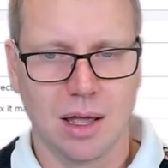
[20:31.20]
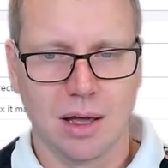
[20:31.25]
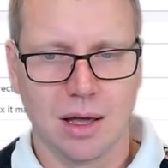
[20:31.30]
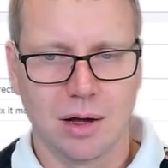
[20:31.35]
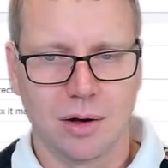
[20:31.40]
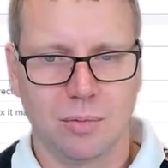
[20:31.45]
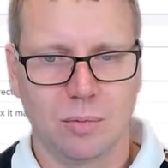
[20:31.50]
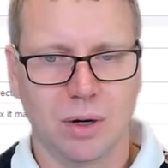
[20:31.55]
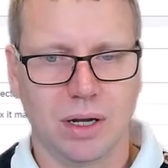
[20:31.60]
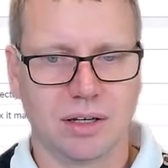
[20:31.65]

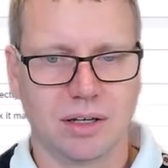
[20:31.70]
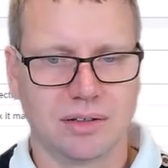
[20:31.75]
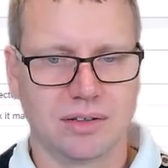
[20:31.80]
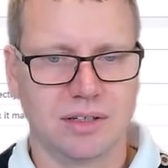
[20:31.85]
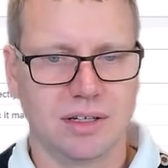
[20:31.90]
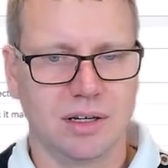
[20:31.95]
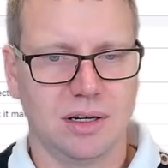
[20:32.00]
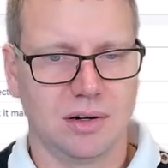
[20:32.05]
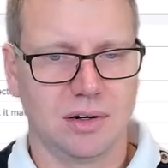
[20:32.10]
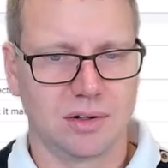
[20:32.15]
We can
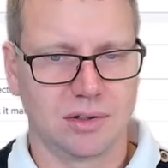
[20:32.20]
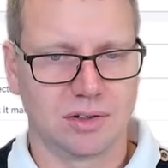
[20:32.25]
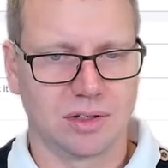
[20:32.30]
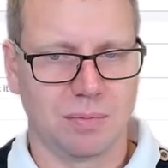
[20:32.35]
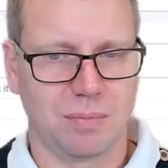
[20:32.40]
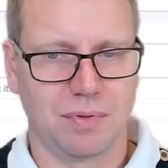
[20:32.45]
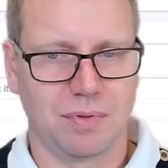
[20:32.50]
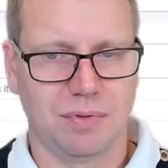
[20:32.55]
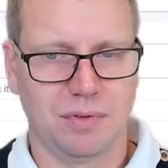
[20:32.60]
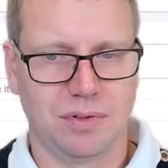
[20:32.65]
see here
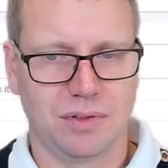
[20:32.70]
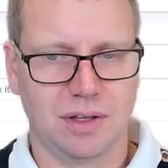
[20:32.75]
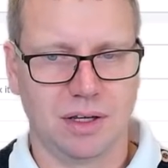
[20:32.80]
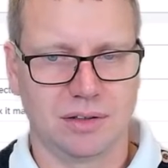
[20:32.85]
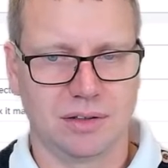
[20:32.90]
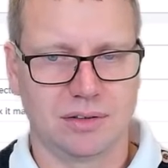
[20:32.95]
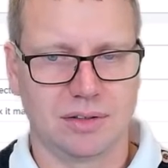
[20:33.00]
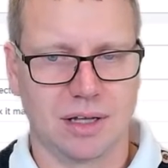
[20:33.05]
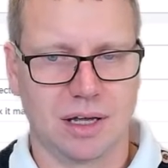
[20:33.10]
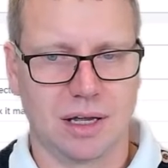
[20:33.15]
some of the
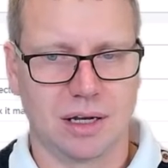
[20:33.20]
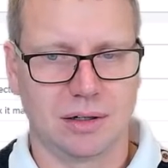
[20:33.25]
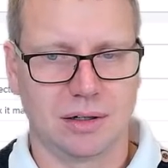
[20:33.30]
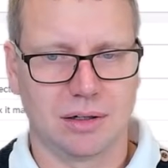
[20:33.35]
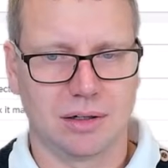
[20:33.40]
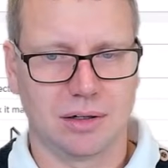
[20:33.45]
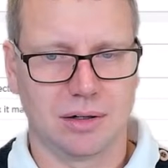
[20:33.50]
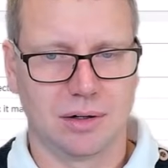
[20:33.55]
things that